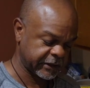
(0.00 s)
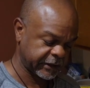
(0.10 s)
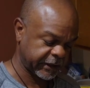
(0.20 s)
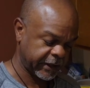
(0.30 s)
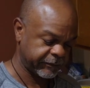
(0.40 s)
look
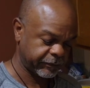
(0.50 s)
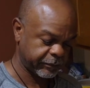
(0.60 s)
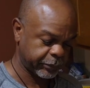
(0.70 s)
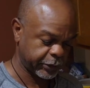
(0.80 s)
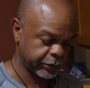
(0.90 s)
at that,
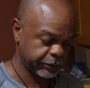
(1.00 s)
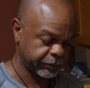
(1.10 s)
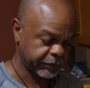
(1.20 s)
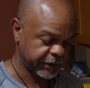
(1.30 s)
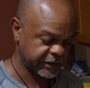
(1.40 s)
boom,
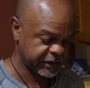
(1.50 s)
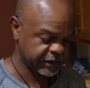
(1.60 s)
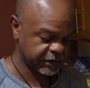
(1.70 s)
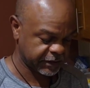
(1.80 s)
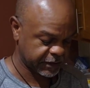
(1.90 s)
that's
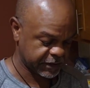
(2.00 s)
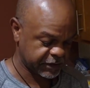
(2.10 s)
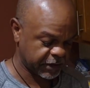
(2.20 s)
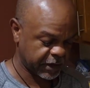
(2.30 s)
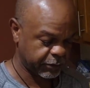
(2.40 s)
it.
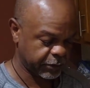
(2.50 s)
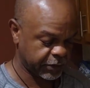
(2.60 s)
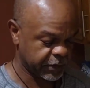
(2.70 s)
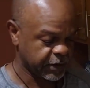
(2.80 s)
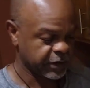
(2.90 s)
That's all I
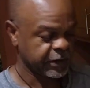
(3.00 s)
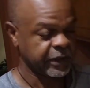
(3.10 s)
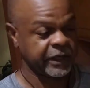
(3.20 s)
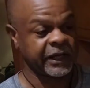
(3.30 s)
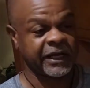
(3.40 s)
want.
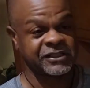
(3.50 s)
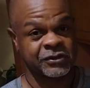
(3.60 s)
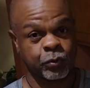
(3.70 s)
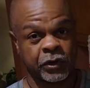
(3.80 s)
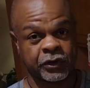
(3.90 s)
And I
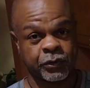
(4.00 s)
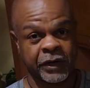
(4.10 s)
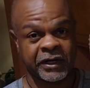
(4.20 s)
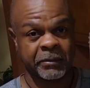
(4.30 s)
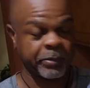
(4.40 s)
just want to create a